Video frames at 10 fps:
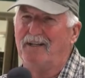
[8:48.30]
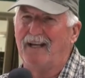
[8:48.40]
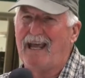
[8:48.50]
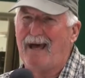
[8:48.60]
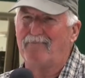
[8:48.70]
in the
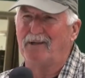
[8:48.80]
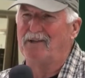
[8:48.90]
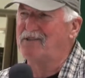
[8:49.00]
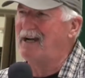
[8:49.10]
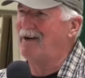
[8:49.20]
Capitol
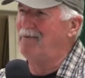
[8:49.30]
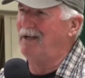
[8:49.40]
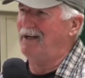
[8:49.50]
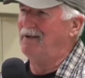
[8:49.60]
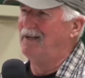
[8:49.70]
in
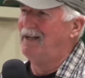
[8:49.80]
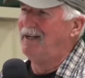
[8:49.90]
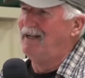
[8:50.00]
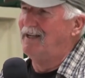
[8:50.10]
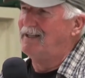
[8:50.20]
Sacramento.
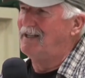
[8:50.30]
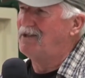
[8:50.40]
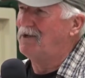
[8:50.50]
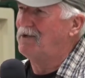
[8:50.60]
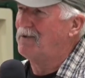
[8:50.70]
They
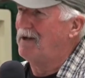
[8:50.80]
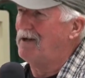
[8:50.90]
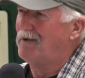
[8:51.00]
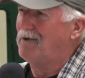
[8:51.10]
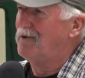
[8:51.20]
took
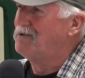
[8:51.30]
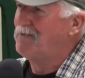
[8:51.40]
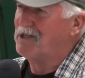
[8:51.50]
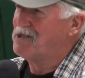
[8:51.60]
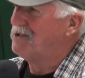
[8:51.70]
old
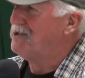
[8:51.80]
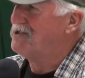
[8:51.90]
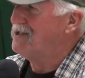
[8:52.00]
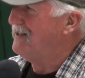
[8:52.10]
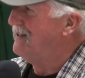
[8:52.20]

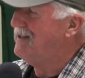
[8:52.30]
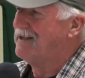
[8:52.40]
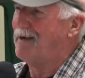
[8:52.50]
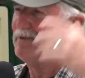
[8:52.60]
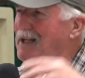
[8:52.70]
pistols and a
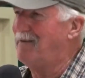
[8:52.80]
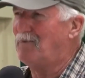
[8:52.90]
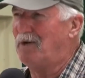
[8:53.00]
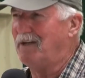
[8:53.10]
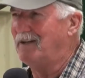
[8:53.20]
couple of
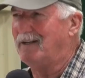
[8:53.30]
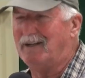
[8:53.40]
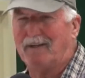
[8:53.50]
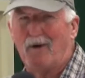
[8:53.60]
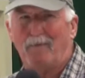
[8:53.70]

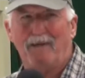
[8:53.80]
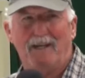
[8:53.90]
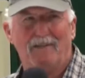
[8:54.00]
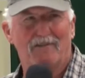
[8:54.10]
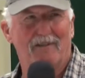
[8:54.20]
M1
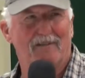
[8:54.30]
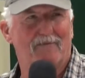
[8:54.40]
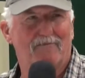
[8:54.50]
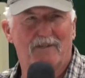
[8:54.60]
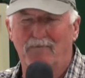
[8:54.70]
carbines and
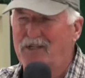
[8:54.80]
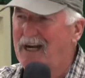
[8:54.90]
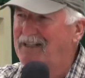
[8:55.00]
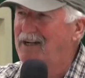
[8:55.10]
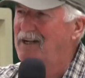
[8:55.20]
some
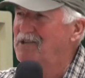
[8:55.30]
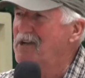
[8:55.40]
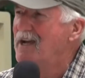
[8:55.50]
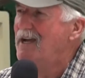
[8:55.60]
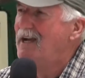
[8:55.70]
shotguns,
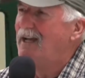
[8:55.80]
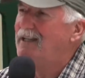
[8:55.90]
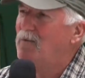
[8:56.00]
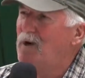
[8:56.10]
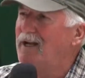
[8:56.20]
and
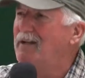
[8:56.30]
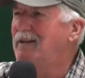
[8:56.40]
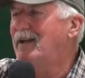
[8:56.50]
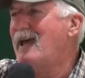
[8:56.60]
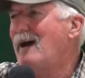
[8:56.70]
they went into
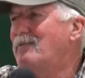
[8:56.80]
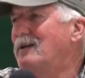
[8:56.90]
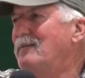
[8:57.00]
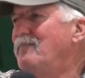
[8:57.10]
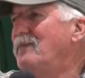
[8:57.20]
the
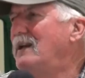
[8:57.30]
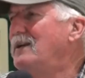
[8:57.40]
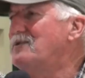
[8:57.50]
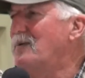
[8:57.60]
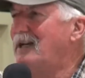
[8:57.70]
Capitol. And
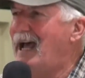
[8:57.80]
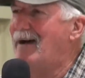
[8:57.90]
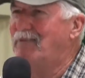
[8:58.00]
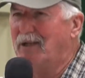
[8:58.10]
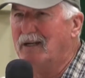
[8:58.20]
here's what
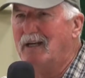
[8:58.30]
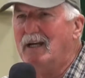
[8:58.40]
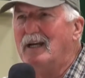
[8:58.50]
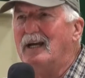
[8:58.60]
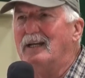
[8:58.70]
happened.
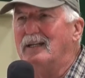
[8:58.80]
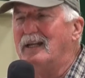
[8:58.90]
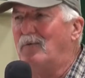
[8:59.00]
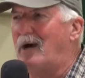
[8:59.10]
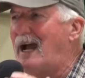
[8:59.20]
And
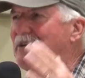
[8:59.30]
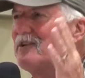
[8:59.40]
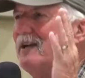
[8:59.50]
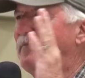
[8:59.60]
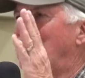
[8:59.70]
they were
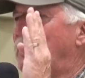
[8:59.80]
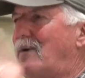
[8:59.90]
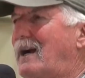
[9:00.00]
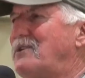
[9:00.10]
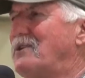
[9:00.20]
asking for
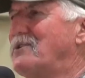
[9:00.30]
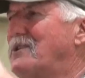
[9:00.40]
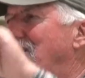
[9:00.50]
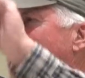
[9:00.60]
directions to the